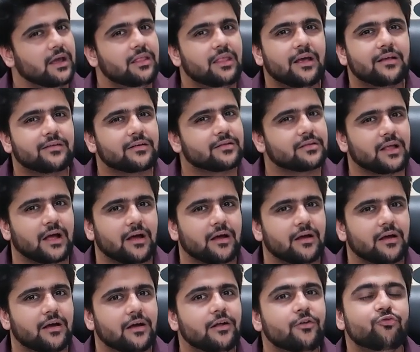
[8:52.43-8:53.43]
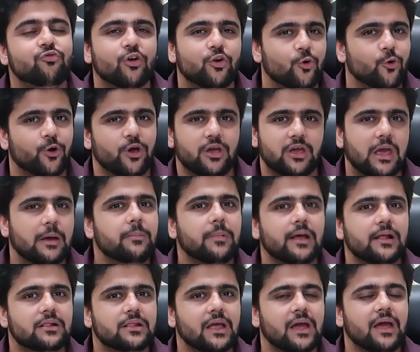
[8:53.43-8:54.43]
Or not. Let's play a
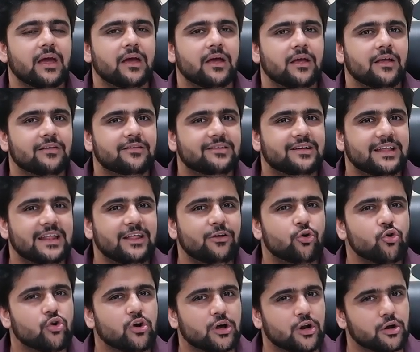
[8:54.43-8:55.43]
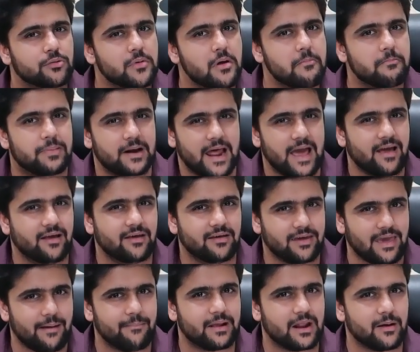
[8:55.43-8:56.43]
game. I'm turning the screen off.
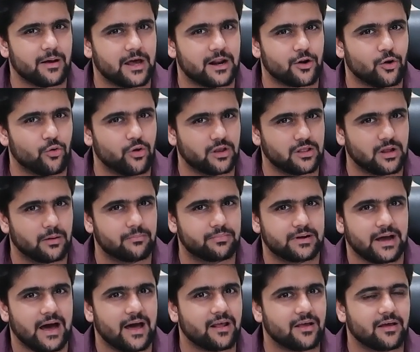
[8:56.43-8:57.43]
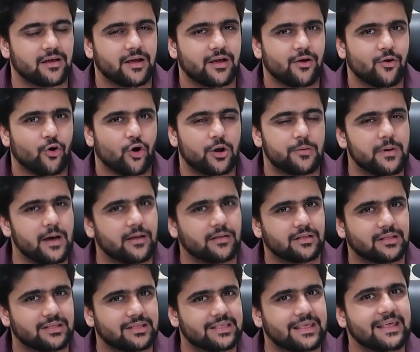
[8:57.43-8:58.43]
I'm making the camera completely
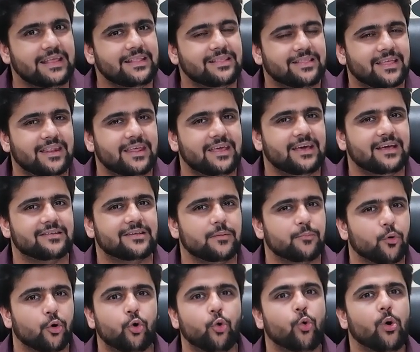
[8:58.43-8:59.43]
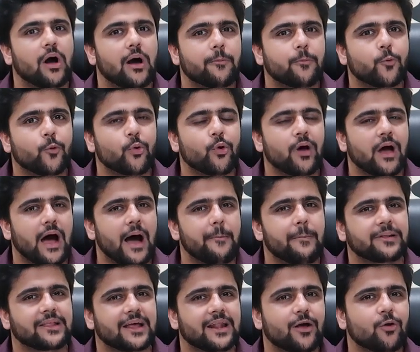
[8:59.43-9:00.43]
dark. I will speak in 3 ways
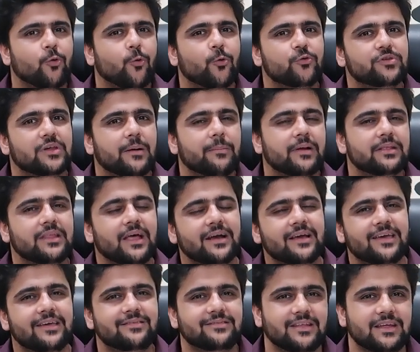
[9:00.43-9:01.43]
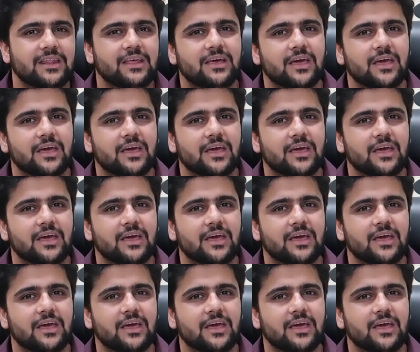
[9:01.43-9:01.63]
and you tell me which type of person it